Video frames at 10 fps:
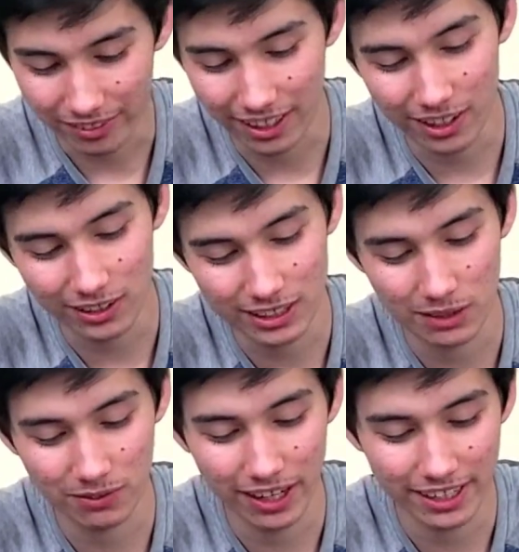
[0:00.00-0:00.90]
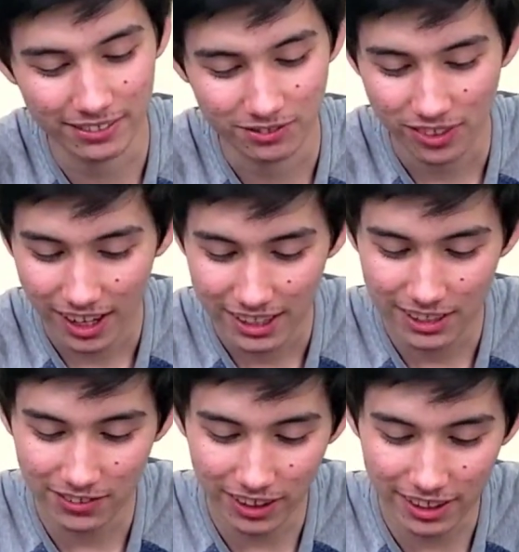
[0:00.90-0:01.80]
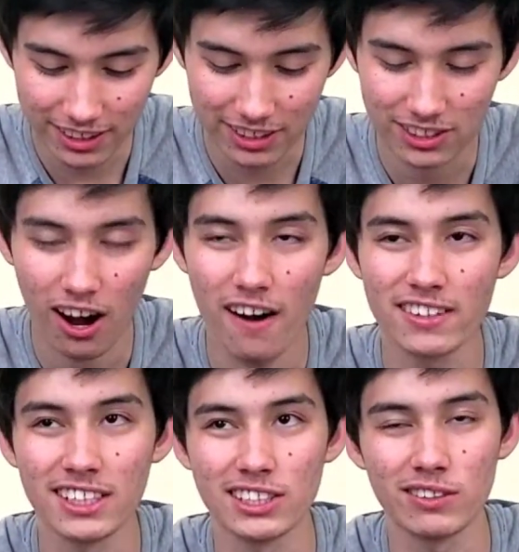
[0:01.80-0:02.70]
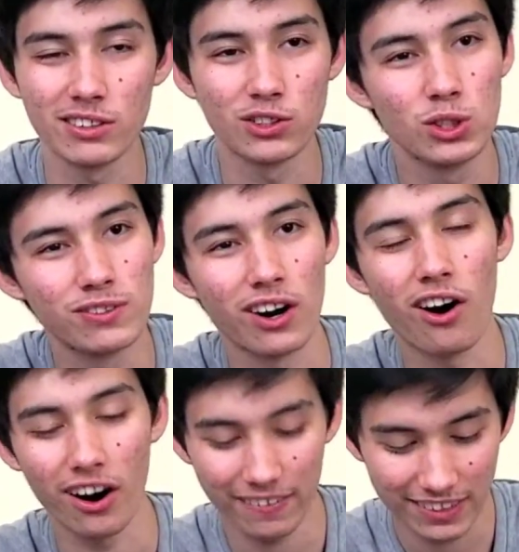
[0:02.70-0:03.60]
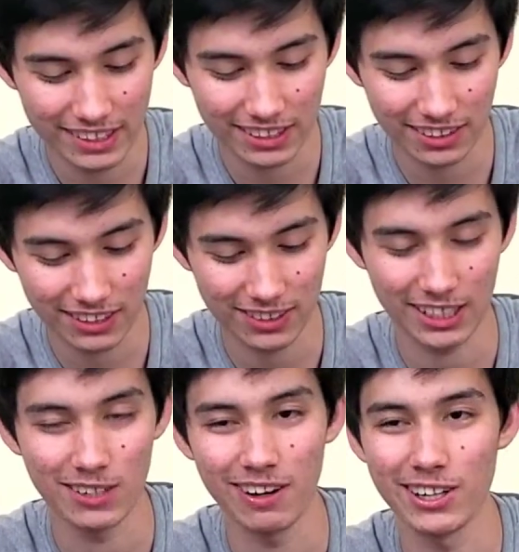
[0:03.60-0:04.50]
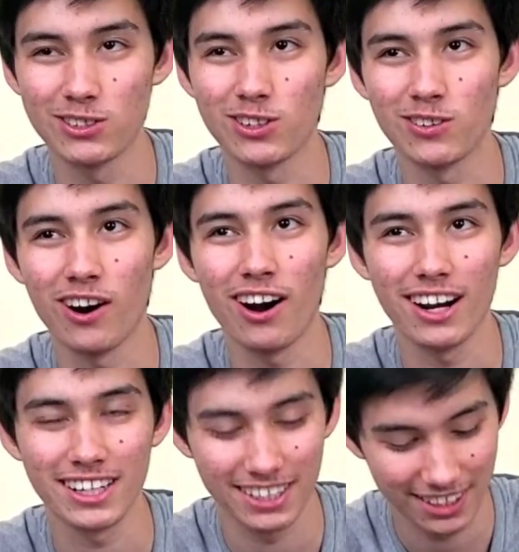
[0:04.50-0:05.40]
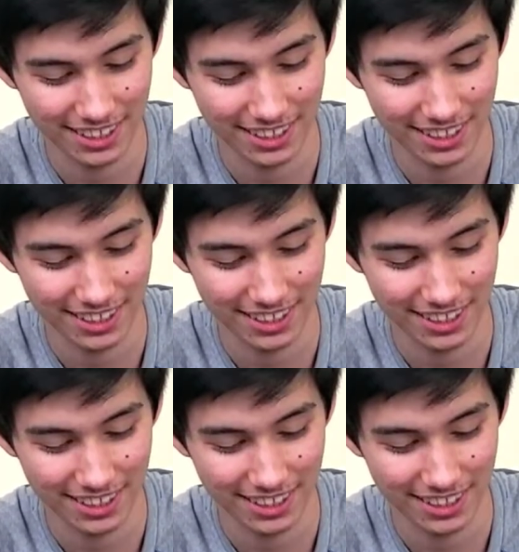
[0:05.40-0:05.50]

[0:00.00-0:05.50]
I also like the bread because it's very soft. It's like some of those super hard pizza crusts where it's like you're biting into a rock.